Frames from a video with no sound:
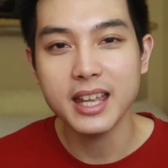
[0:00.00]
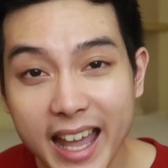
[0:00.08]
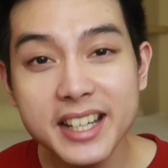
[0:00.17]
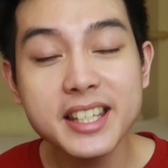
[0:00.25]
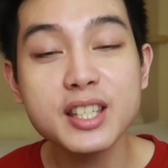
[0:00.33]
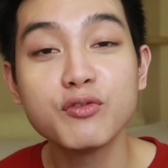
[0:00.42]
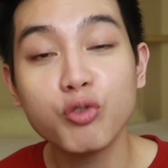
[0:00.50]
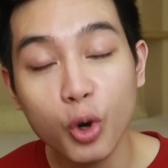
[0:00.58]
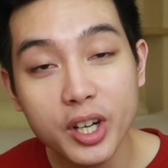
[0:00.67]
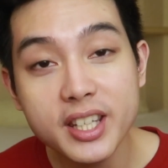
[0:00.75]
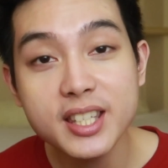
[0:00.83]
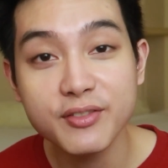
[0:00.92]
And it is
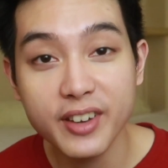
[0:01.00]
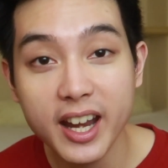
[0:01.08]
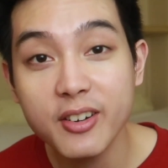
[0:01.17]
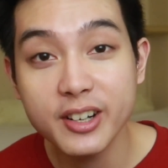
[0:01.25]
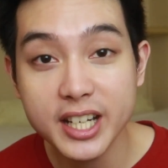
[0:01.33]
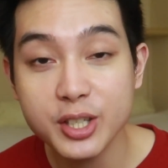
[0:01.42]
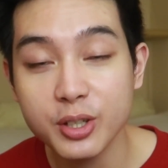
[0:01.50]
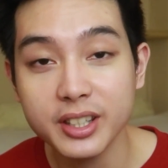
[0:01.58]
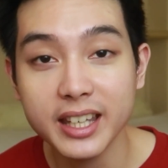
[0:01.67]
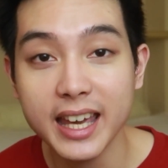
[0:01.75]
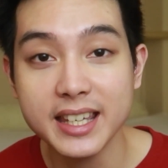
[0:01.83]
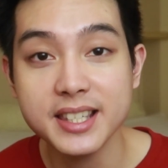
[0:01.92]
for this very
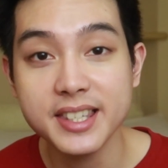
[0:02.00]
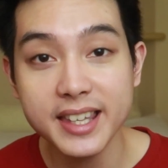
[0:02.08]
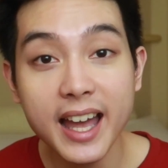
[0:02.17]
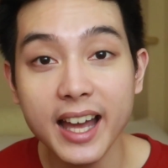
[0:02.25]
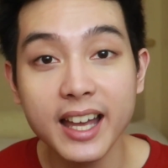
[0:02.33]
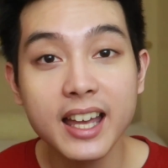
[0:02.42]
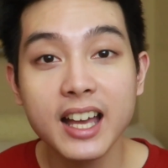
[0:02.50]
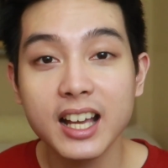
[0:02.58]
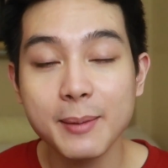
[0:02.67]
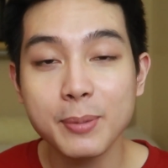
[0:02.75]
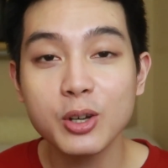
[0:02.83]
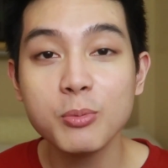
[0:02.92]
reason guys na
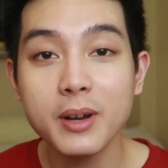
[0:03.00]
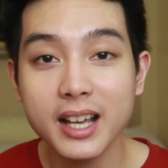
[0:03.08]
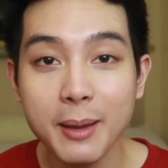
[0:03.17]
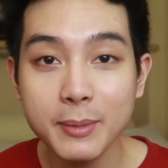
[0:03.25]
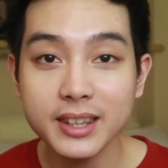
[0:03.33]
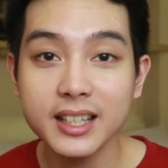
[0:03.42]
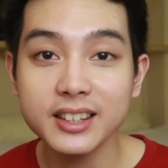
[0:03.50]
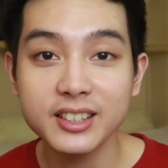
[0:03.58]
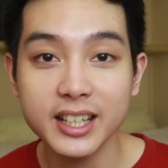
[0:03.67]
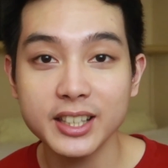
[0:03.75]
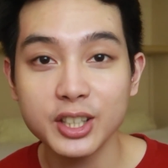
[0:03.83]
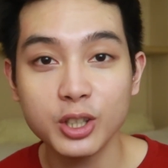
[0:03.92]
kapag gumagamit ng
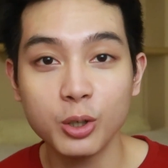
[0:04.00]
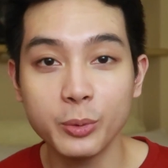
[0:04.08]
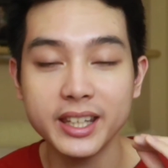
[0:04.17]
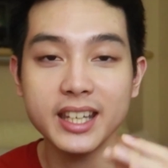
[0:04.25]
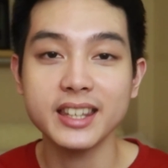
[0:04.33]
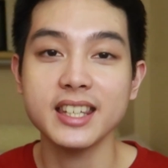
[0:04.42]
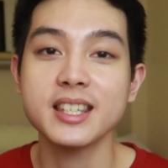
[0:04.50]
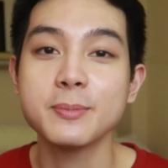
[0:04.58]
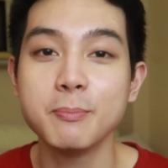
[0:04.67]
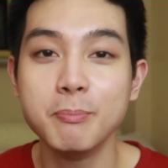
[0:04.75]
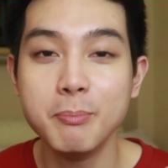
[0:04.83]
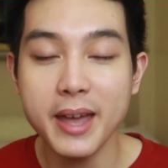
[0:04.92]
Tretinoin, it is
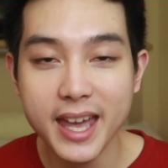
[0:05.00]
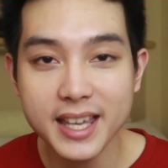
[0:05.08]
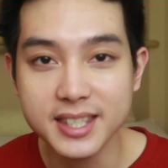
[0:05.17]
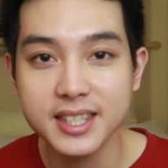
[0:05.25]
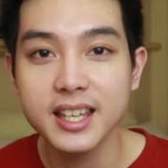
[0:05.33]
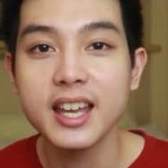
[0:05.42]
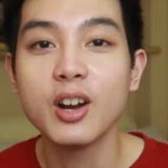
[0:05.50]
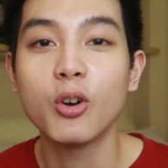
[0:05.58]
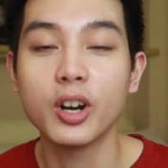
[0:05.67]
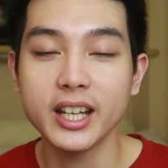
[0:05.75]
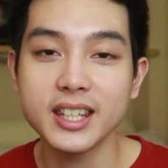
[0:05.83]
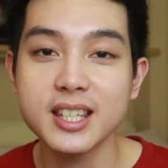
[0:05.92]
best
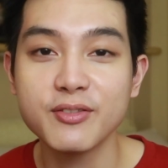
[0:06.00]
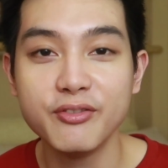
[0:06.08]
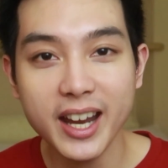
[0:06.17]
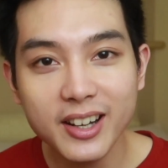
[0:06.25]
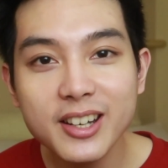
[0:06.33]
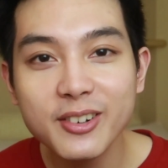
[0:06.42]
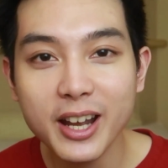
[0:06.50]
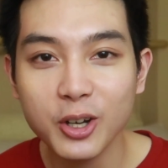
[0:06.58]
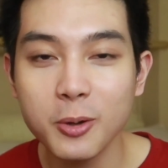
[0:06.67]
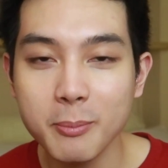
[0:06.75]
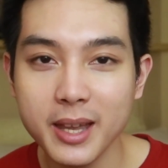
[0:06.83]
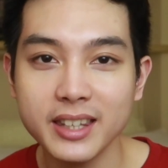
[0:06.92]
or it is very
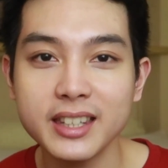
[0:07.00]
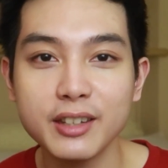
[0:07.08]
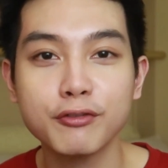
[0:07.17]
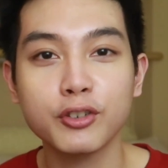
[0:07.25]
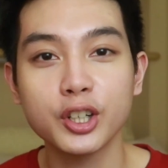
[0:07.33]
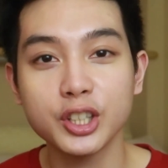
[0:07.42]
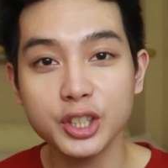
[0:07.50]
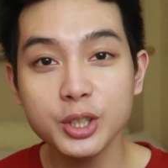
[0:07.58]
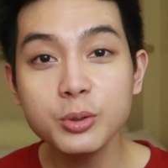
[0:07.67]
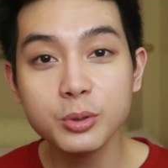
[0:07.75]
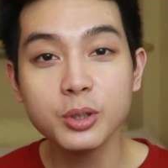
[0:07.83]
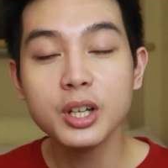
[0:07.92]
recommended for
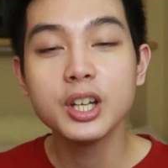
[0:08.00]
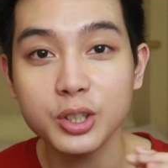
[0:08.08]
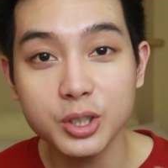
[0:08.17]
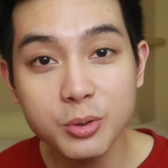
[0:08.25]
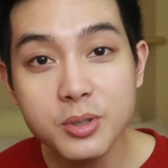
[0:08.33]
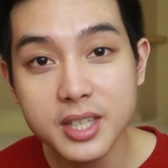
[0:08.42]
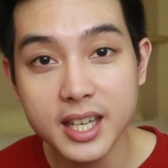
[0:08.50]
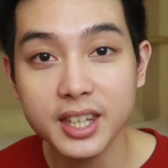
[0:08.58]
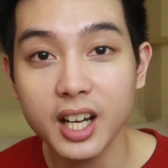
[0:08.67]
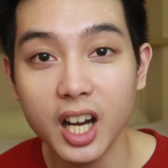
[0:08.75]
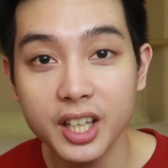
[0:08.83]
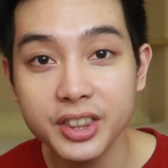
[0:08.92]
you to use
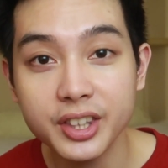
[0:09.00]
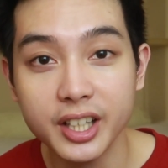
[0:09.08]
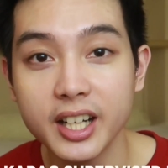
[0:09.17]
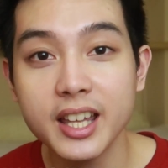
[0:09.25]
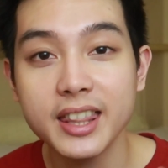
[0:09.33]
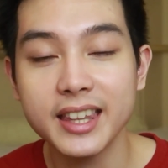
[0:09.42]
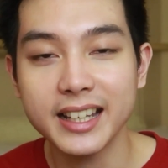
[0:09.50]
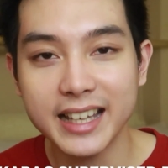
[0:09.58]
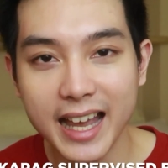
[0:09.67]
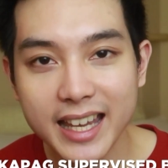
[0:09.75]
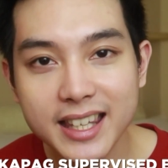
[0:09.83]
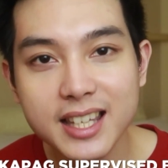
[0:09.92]
it under the
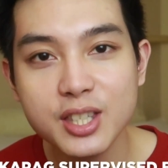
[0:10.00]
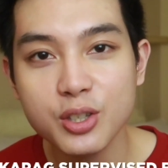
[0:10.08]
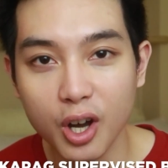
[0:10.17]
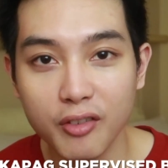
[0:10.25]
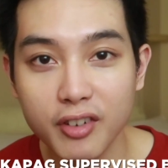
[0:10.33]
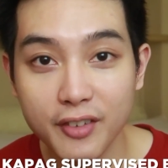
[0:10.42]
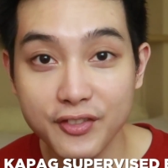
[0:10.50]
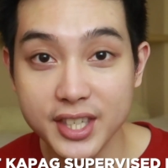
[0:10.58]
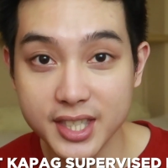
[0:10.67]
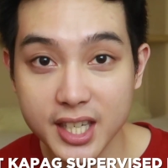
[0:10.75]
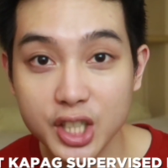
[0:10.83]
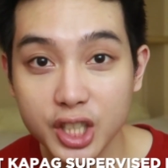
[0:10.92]
guidance of a
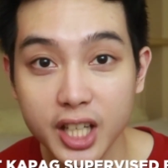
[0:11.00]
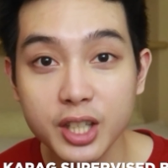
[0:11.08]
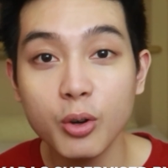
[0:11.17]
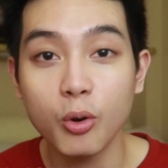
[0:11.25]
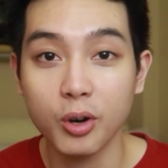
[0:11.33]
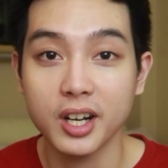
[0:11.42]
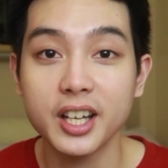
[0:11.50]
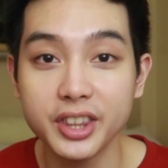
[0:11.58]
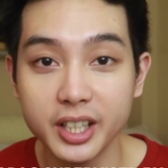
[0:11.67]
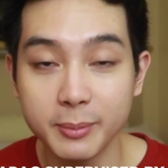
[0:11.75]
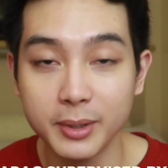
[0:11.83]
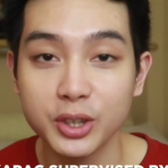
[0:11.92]
physician or a
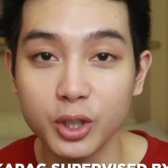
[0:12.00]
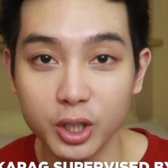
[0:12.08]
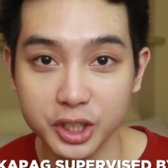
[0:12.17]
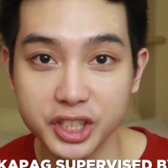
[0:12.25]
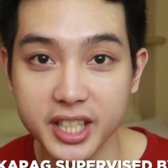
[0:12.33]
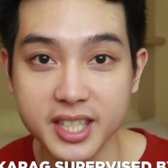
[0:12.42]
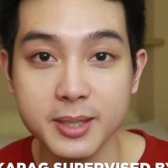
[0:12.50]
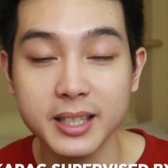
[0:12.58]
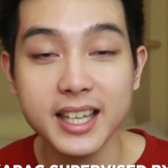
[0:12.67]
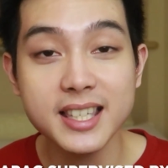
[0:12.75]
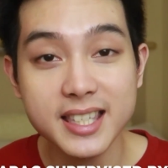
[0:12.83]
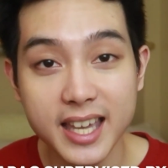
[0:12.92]
dermatologist.
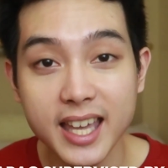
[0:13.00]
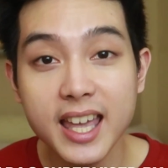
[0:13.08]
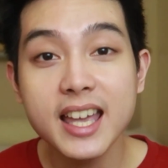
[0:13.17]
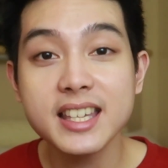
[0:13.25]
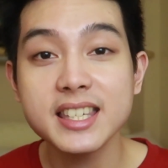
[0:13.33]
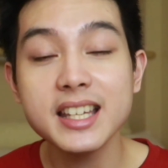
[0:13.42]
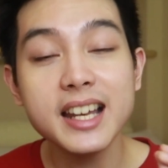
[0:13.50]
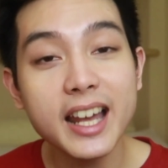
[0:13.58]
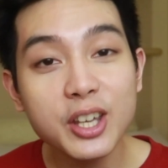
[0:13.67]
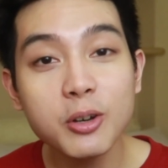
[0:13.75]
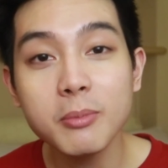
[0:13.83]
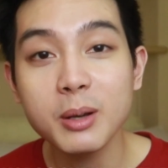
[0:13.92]
Kasi
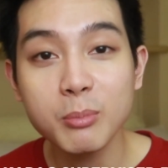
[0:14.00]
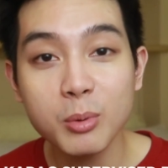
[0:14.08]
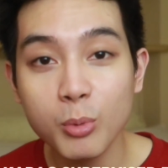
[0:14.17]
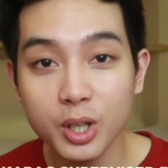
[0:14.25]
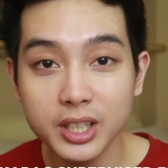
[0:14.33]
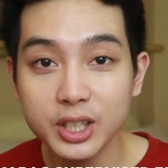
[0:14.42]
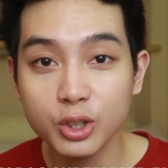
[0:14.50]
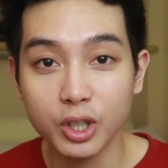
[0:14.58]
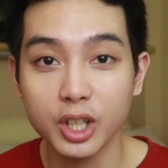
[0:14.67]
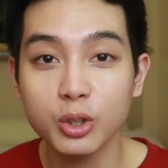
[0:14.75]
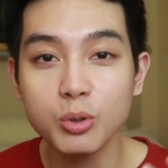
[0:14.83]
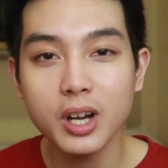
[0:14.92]
sila yung
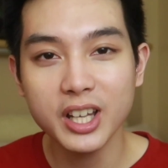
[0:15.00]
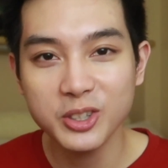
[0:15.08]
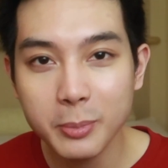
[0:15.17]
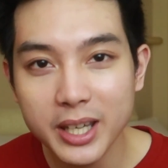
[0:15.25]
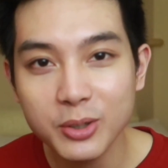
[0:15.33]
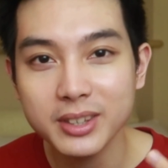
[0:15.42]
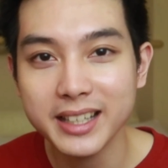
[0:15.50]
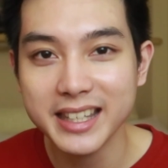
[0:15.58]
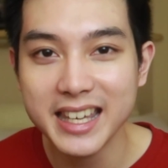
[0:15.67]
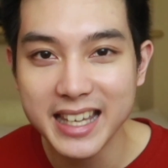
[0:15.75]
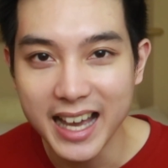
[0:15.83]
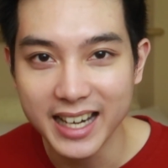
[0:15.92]
magmo-monitor kung ano ba yung
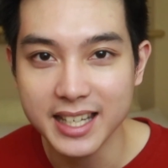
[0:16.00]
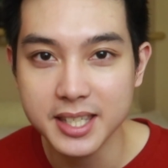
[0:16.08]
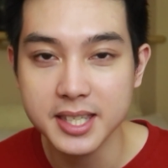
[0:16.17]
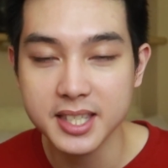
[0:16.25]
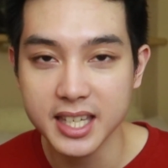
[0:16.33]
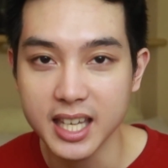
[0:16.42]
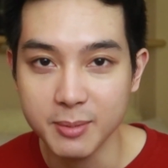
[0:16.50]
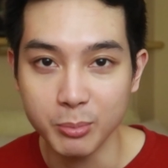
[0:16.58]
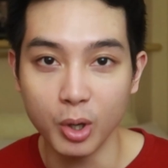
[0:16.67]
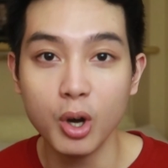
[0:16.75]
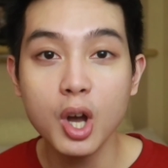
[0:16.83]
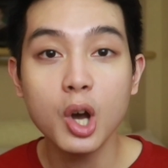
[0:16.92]
nangyayari sa skin
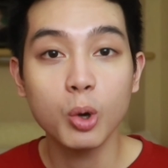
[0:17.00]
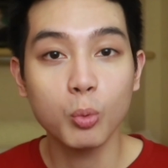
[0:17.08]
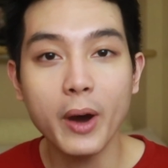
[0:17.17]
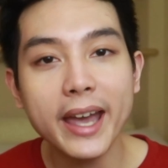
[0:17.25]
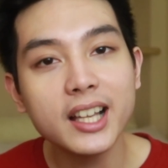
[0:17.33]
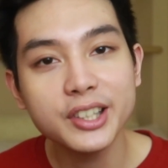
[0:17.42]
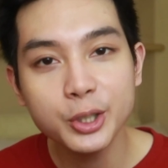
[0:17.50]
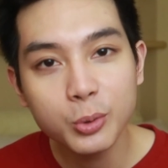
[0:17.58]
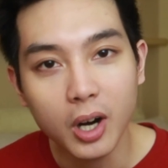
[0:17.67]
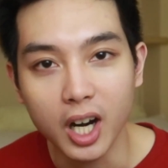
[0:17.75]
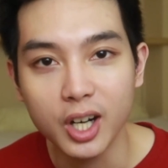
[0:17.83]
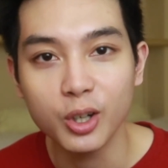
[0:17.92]
mo while
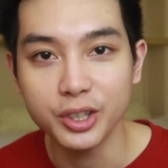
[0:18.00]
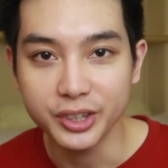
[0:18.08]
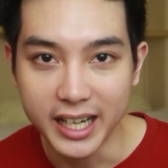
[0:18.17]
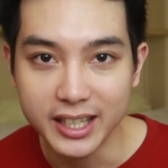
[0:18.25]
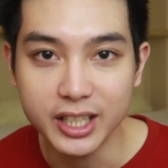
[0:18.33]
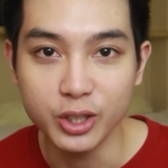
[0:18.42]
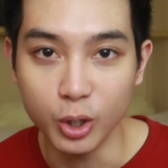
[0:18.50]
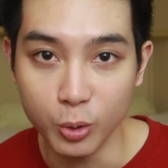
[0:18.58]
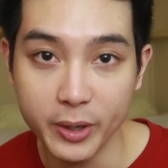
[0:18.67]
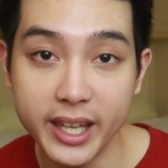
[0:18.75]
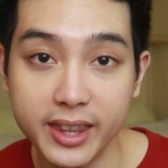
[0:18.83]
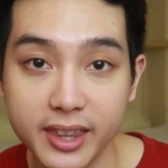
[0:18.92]
you are on
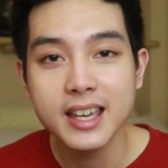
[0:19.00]
Tretinoin.